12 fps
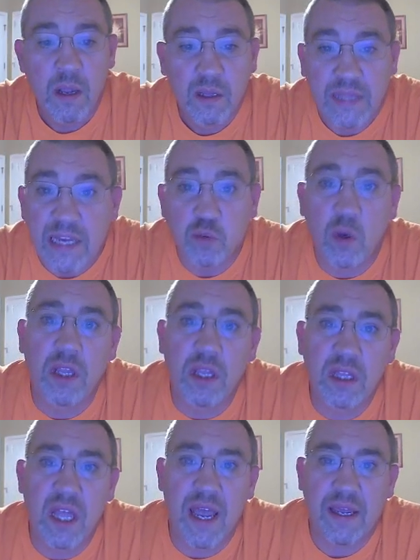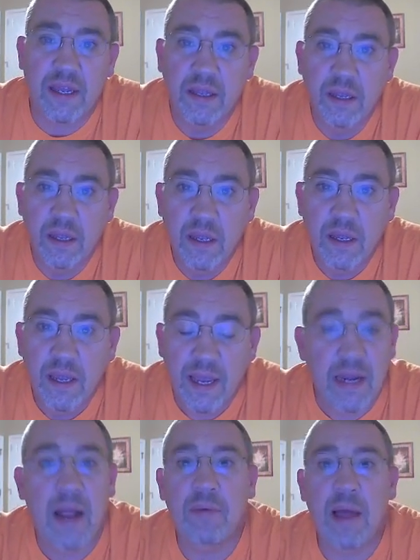That's what it looked like.
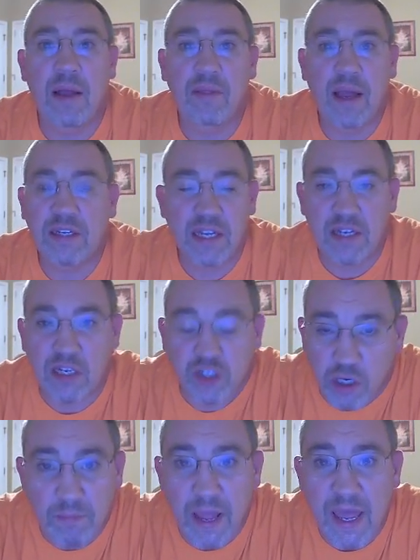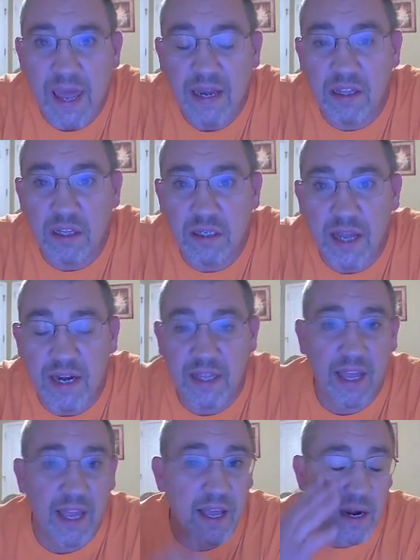And I, I, I, said, I shook my head and looked at it
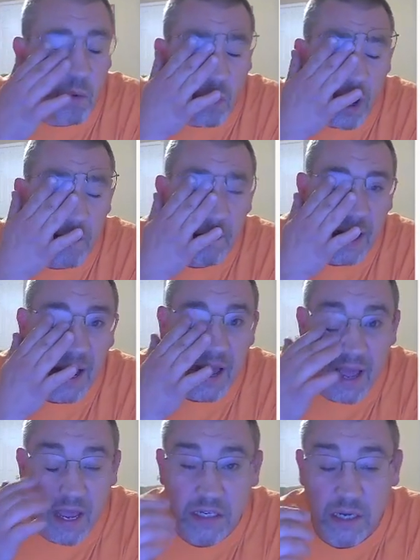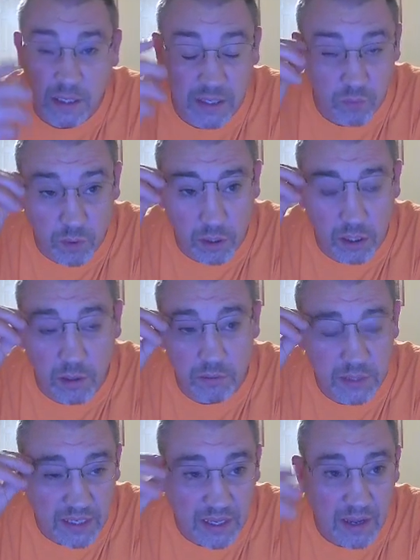again. I wiped my eyes. I, you know,
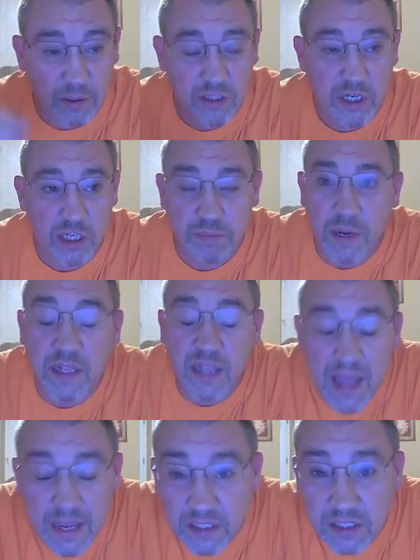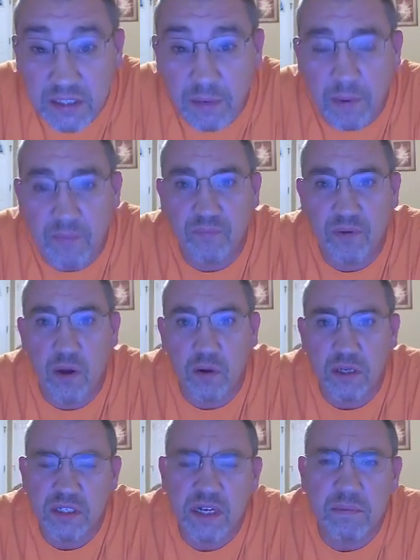I adjust my glasses. I'm, I'm,
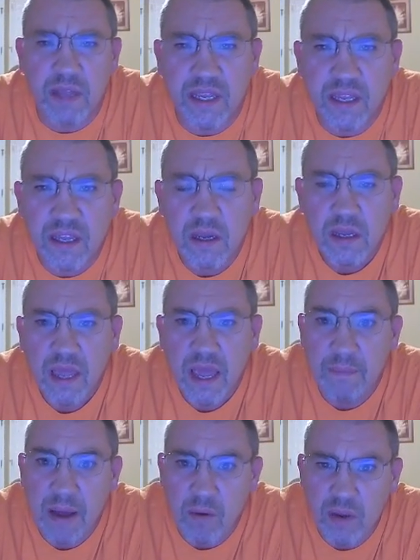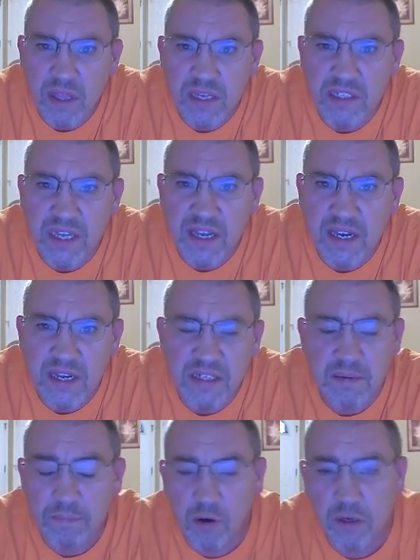focusing. I'm like, am I really seeing this?
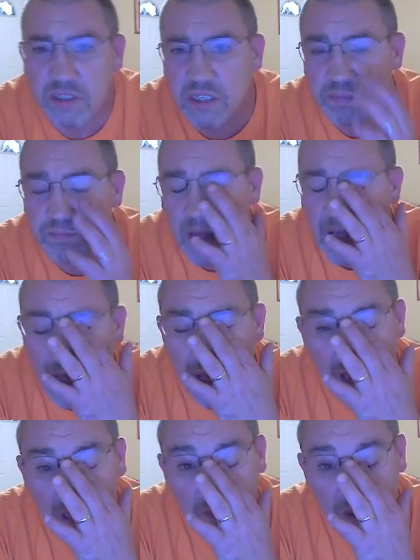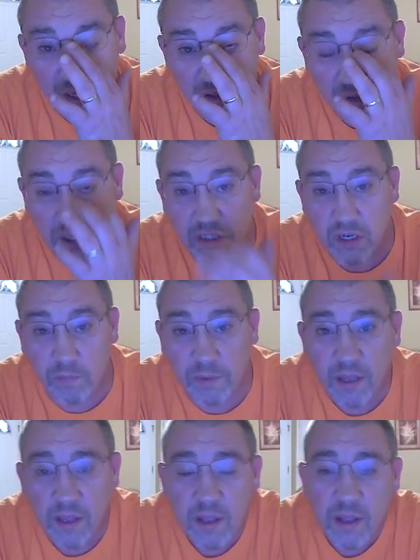I'm, or is this my eyes playing tricks on me?
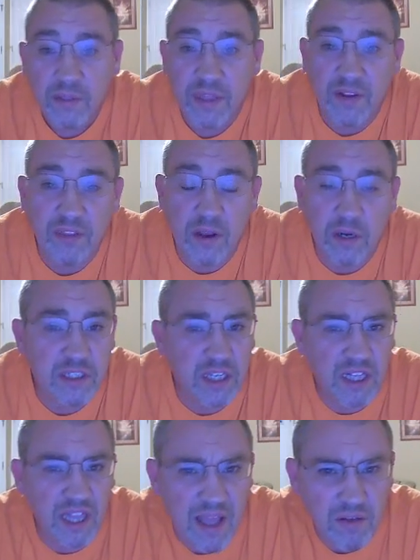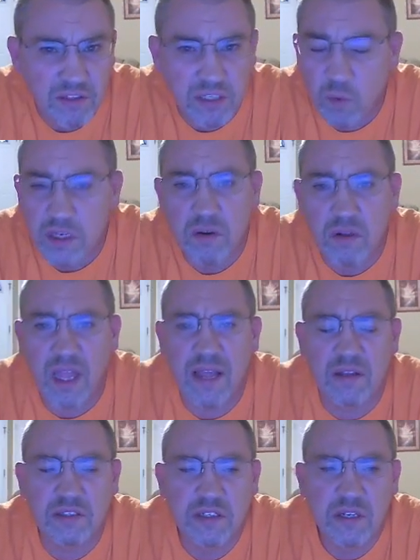Then I thought, is the clouds? There wasn't no
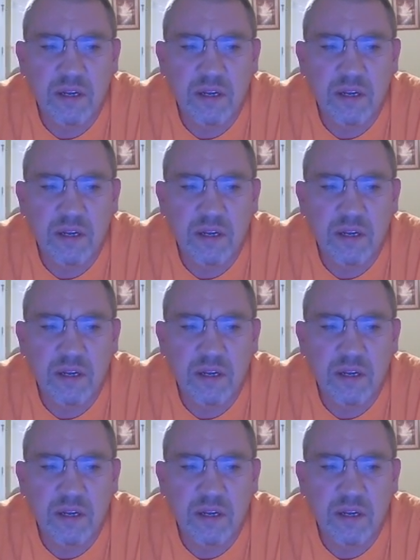clouds.